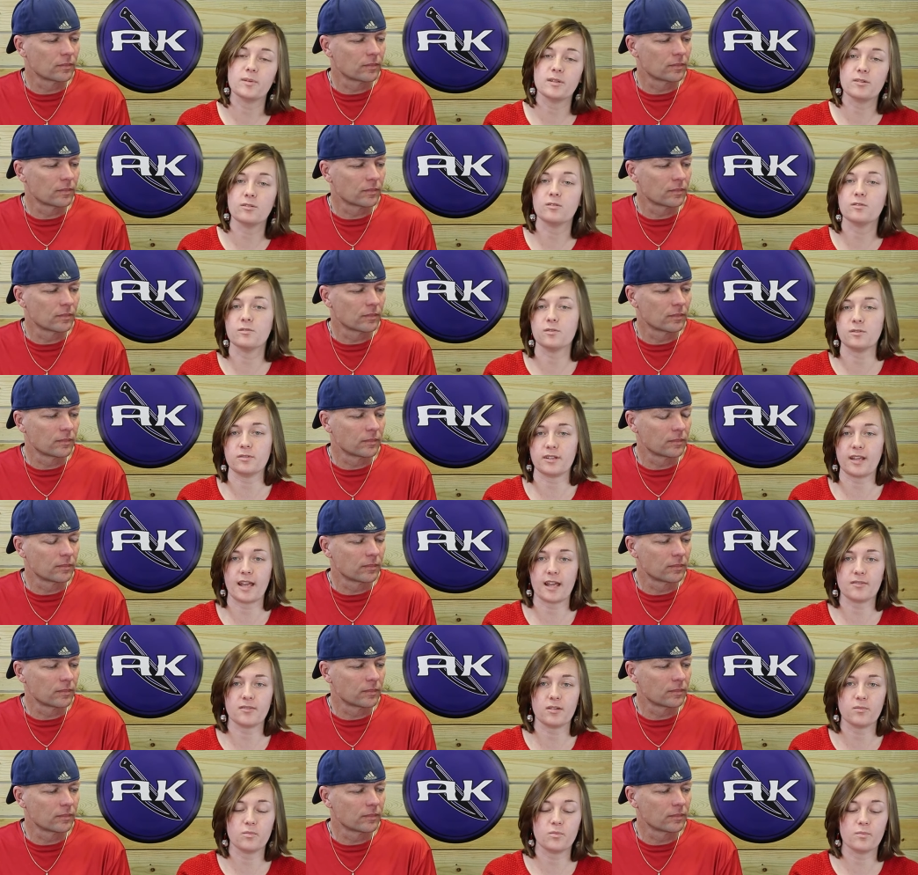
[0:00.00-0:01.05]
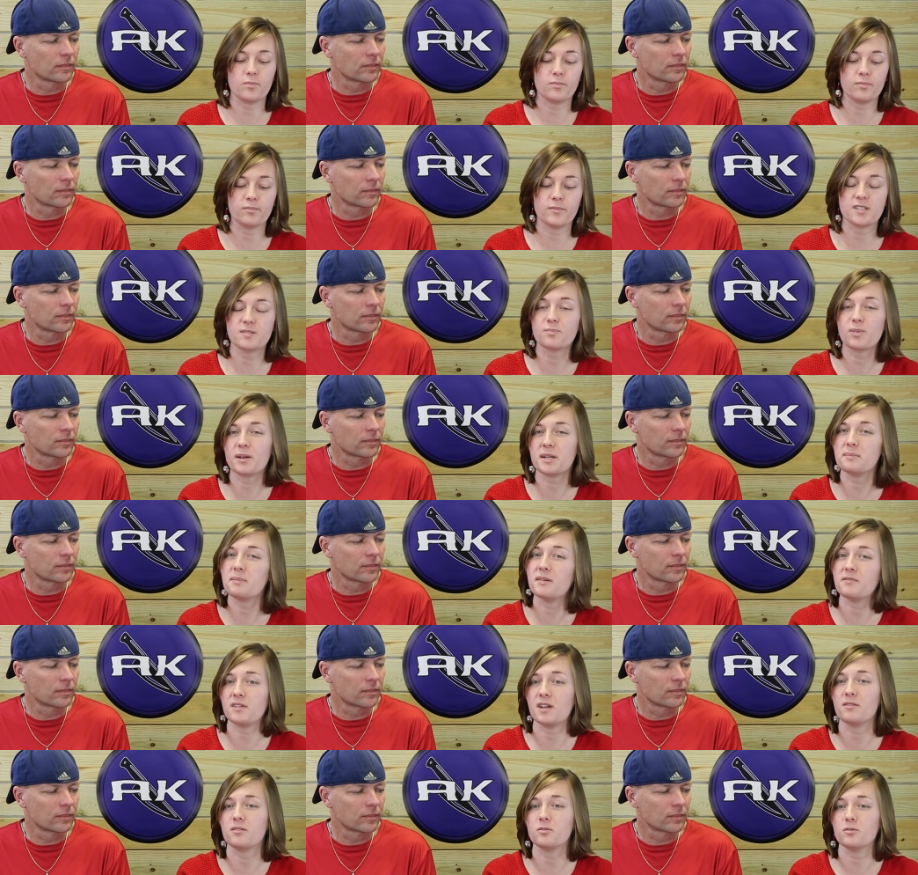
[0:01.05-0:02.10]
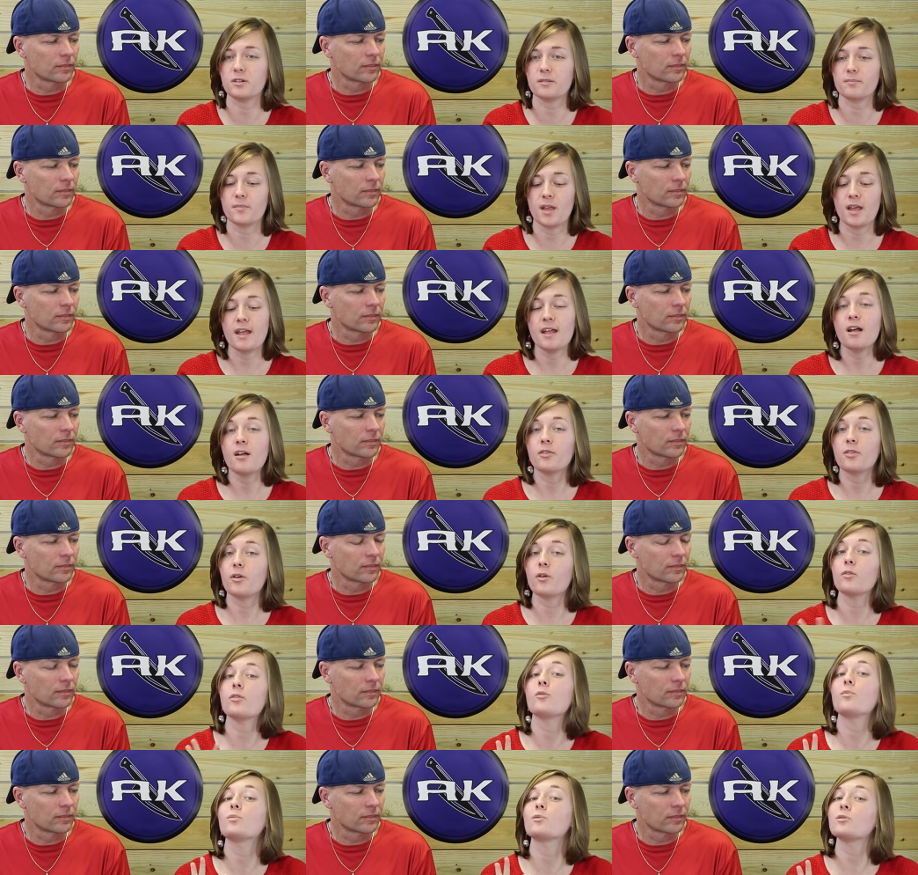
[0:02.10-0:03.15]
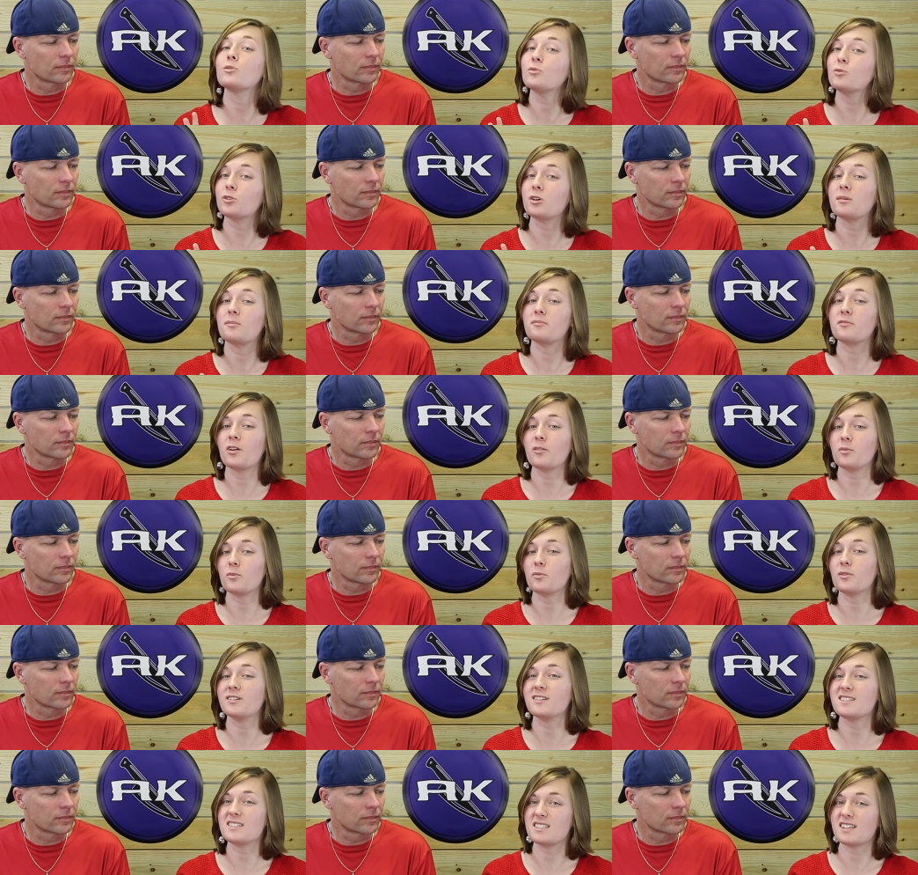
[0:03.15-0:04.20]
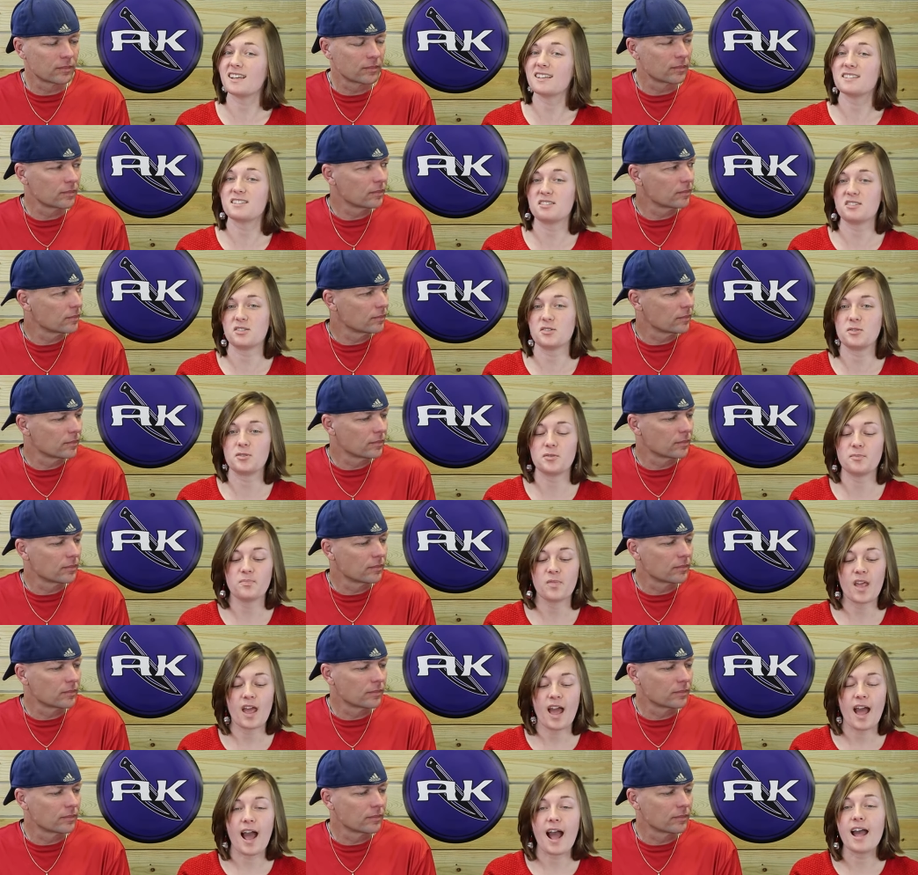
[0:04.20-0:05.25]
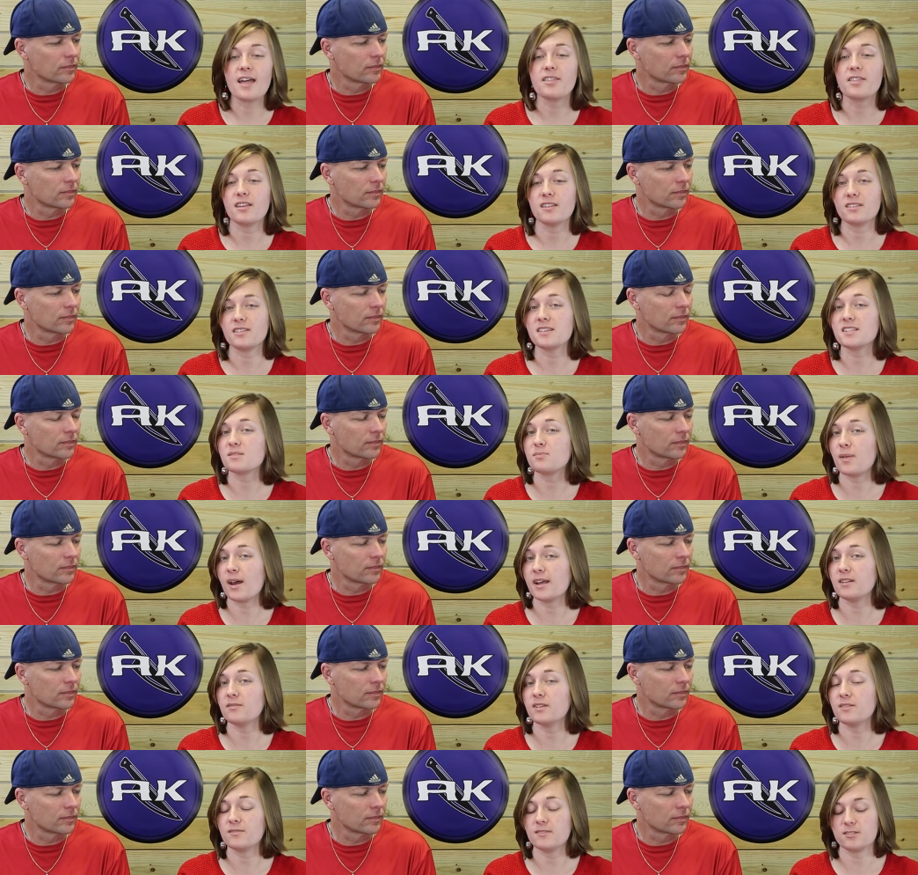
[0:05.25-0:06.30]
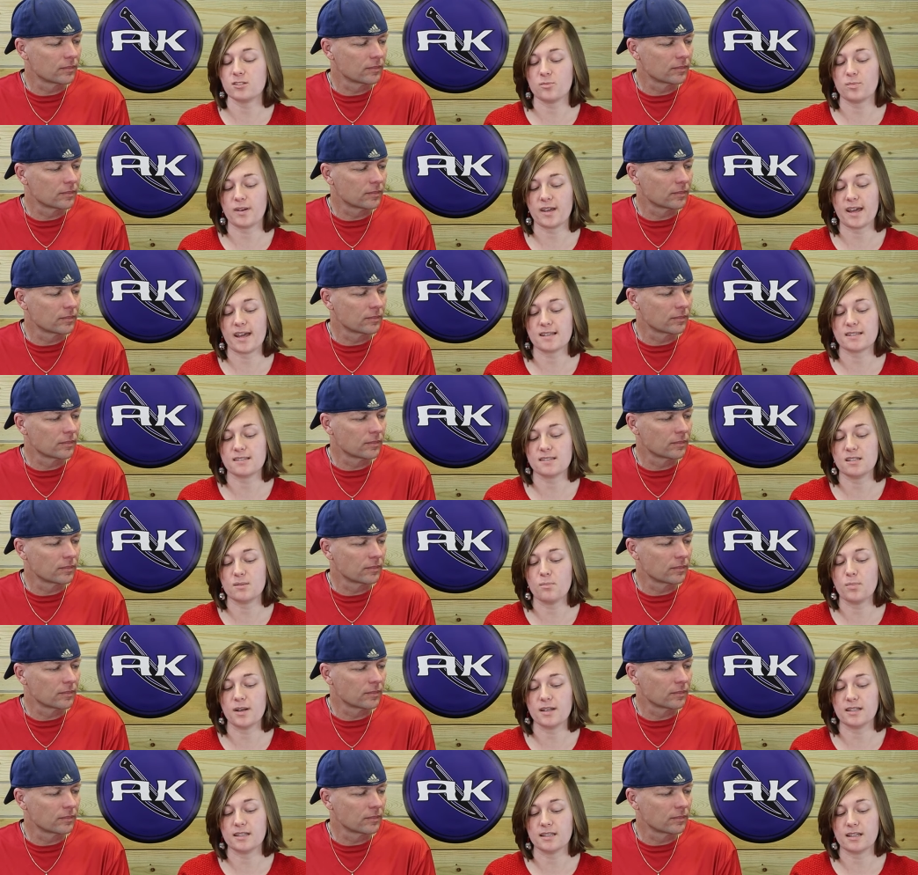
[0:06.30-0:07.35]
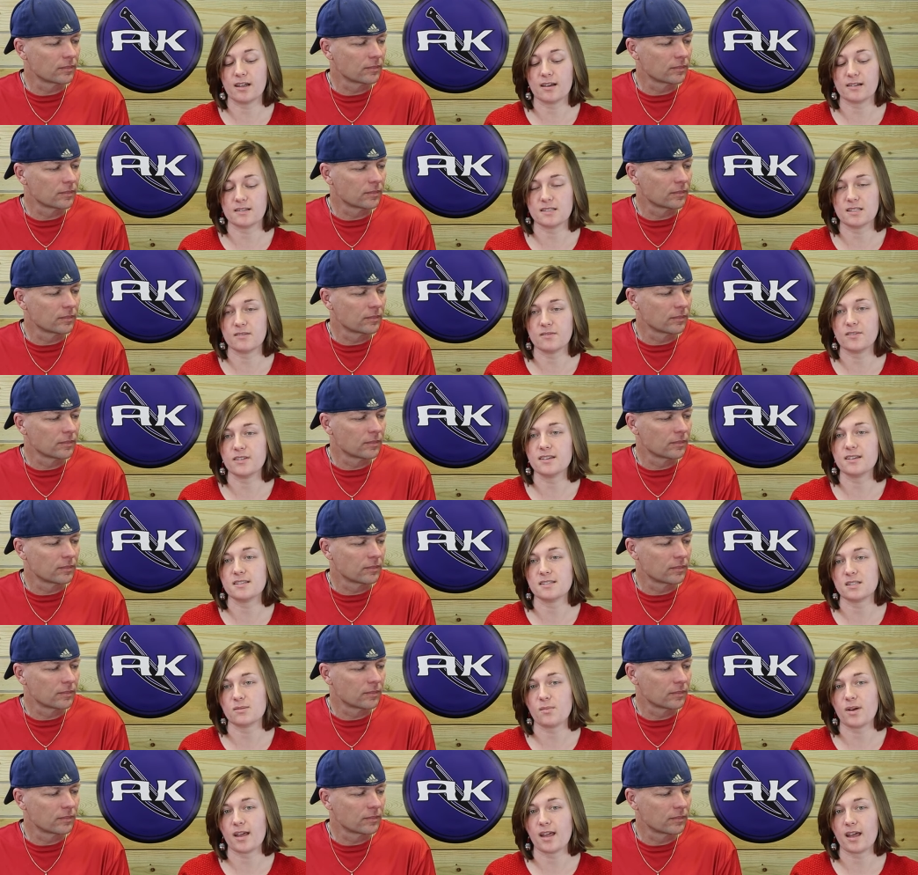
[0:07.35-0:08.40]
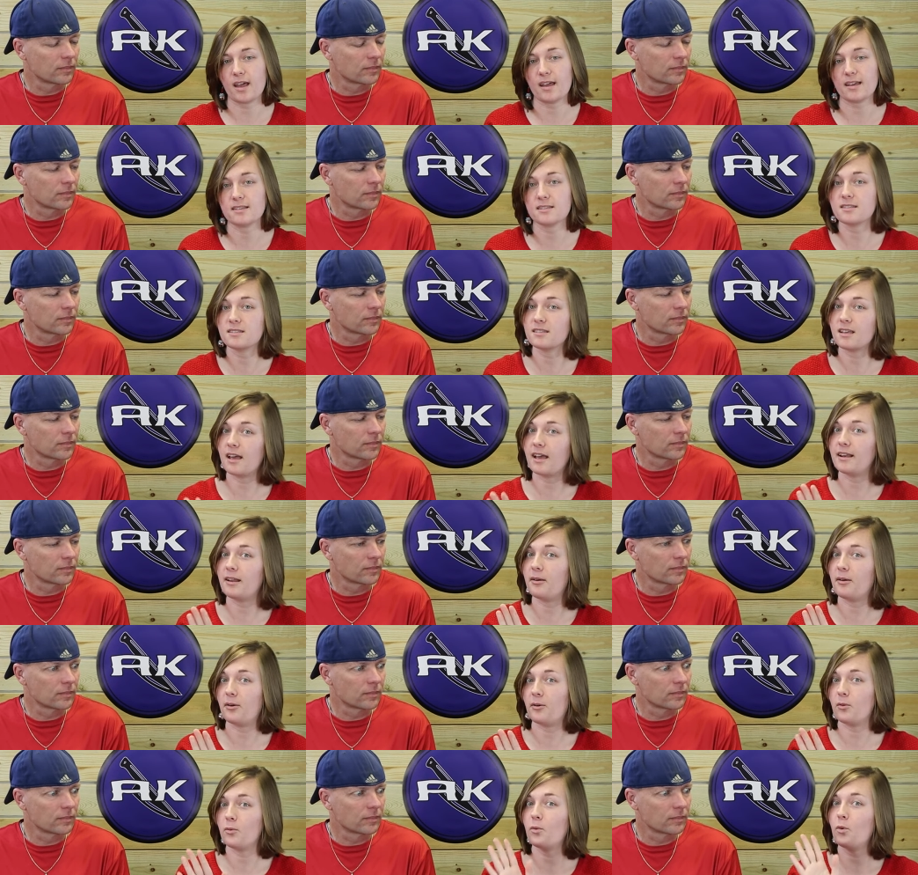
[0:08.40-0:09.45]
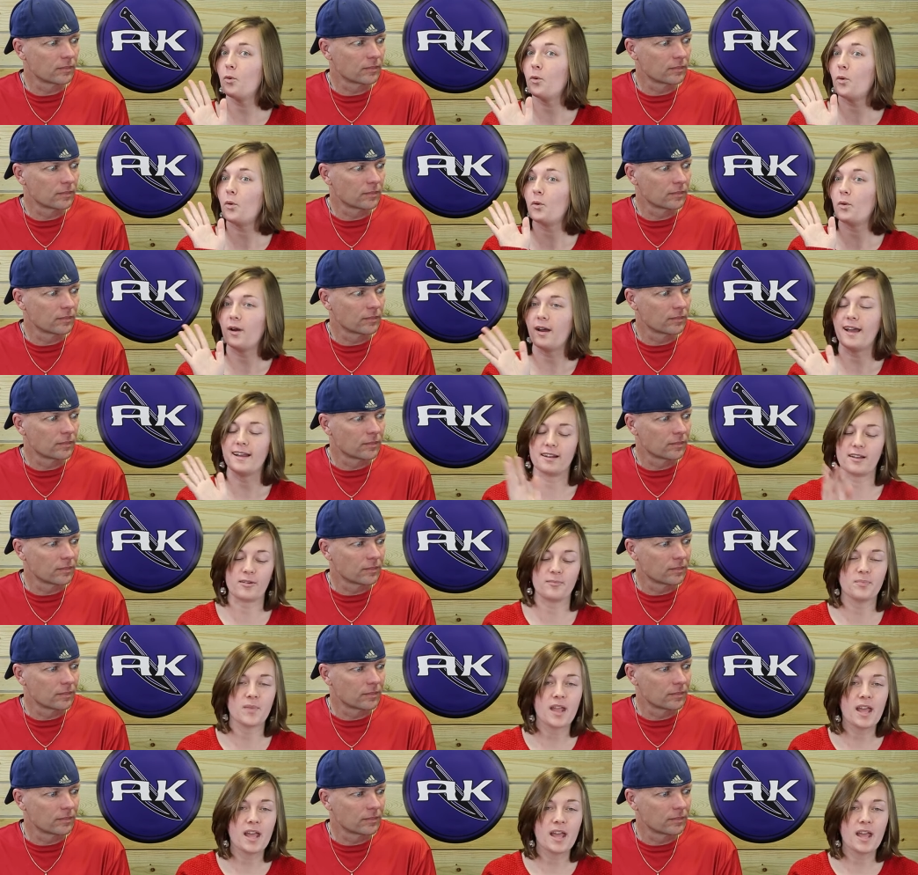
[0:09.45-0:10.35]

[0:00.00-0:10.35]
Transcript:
Speaker 1: beautiful knife. I'm. It's probably my favorite one though the blue chrome fiber one is nice too. I think this might have even surpassed the button lock Ziphius in my eyes. I know. I know.